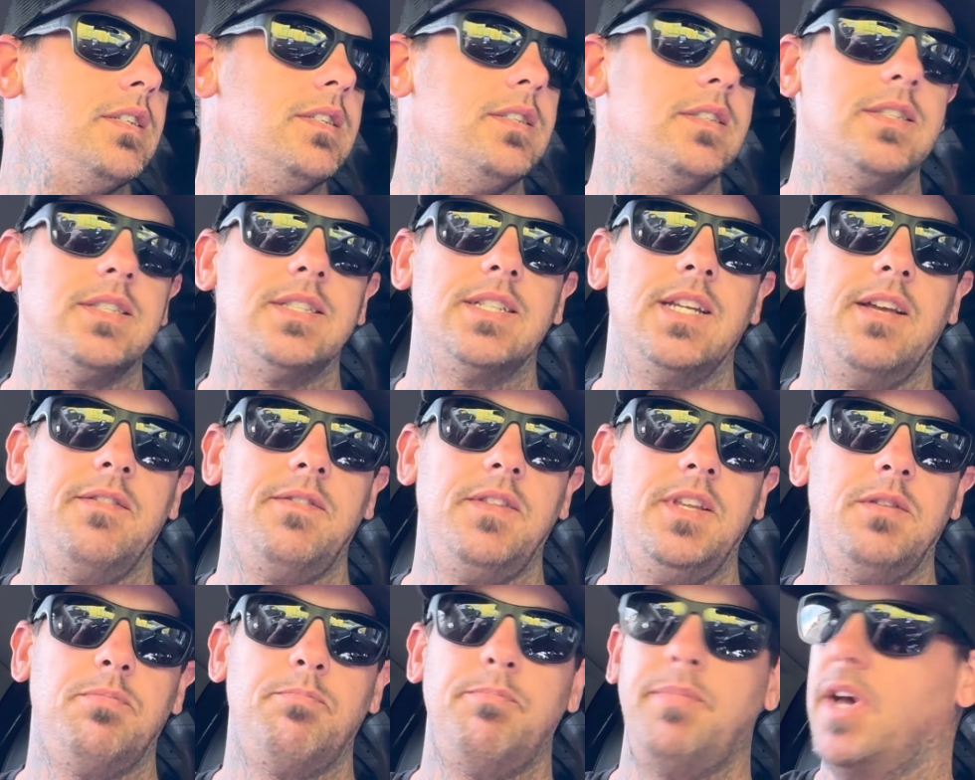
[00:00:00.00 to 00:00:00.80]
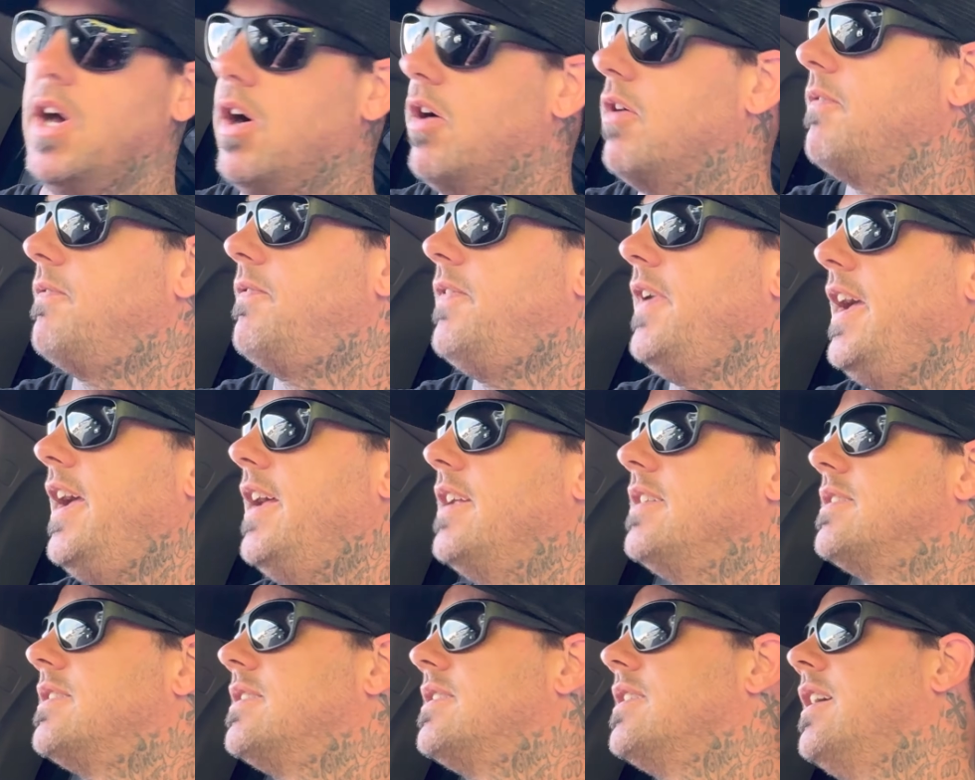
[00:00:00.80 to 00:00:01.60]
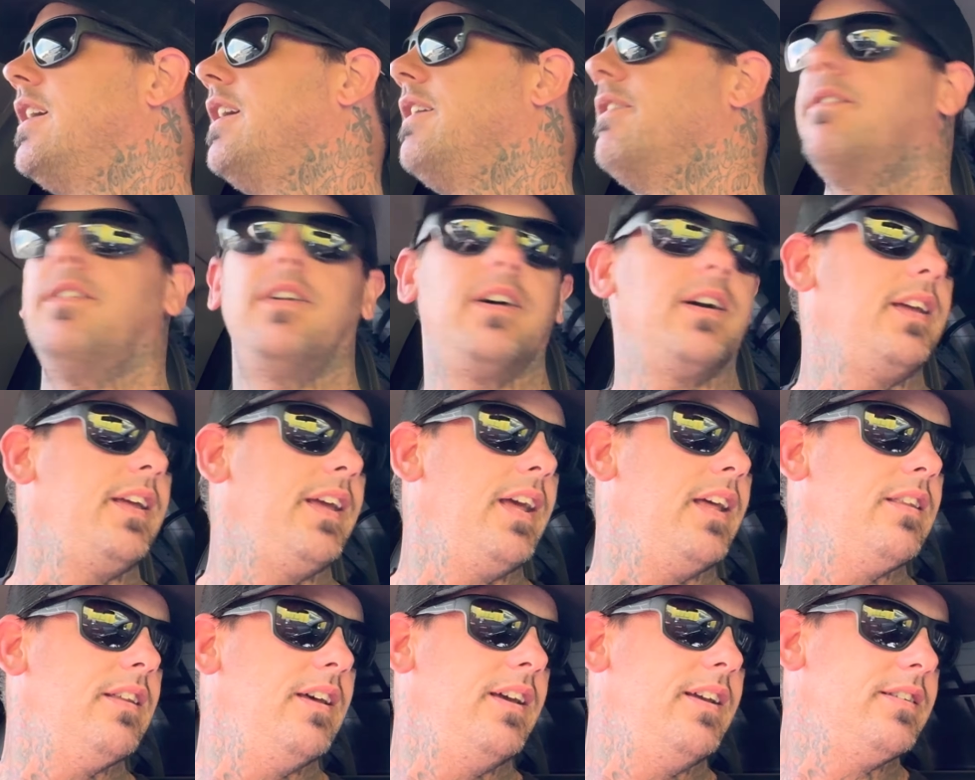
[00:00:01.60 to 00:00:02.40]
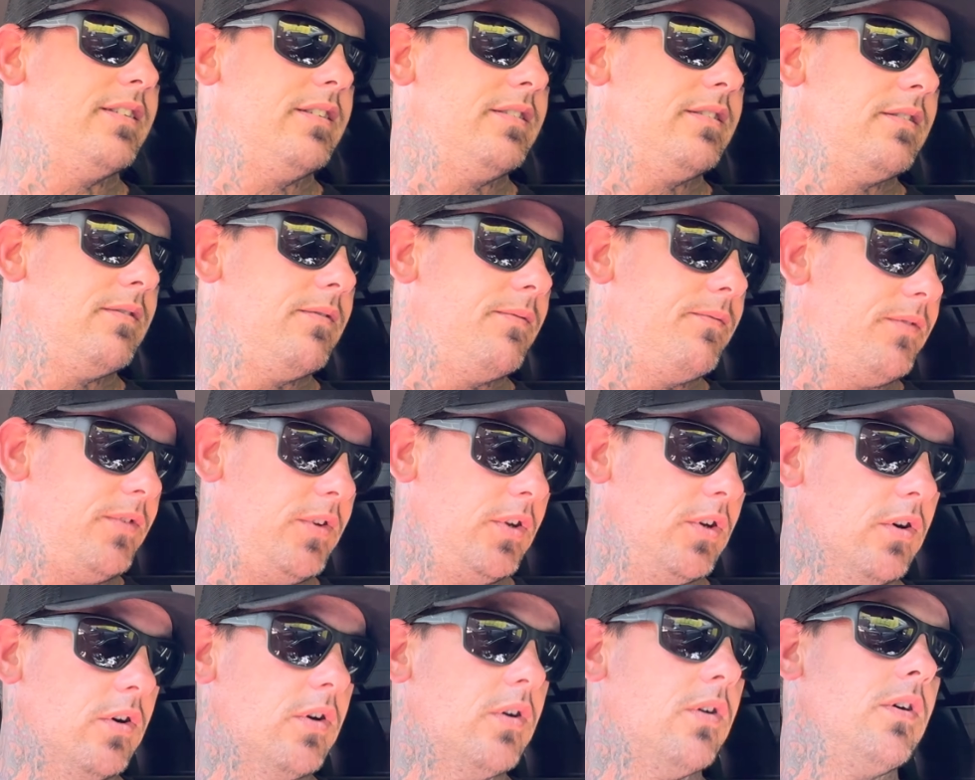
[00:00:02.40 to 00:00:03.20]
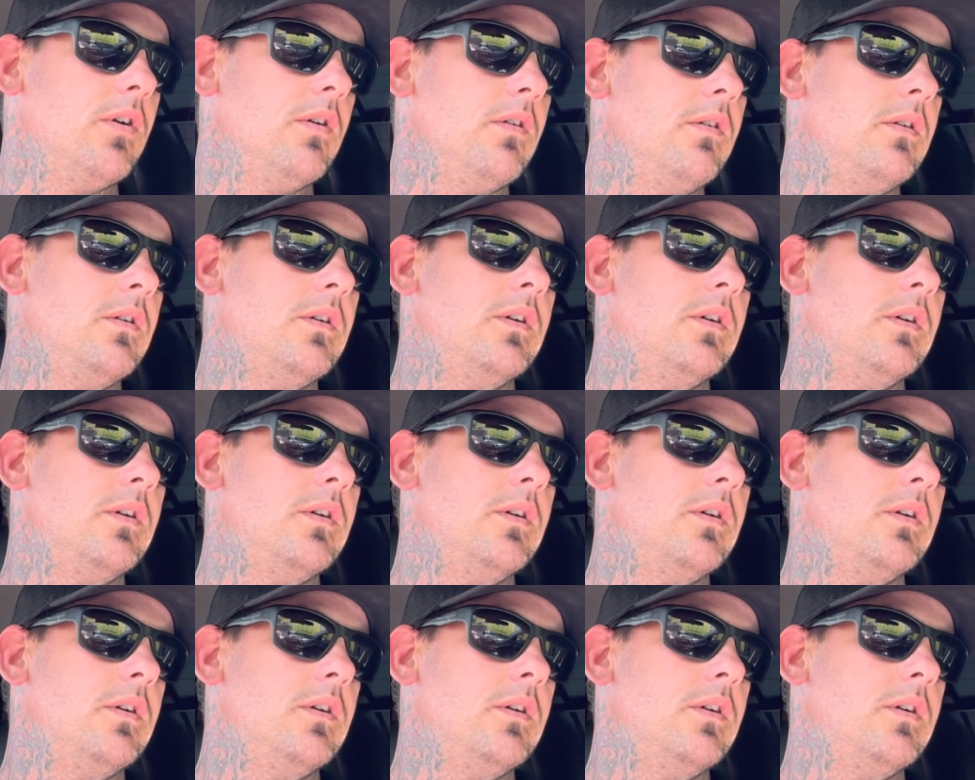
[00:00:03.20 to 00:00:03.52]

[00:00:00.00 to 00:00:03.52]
see if this belt fits, see if I can get these fuel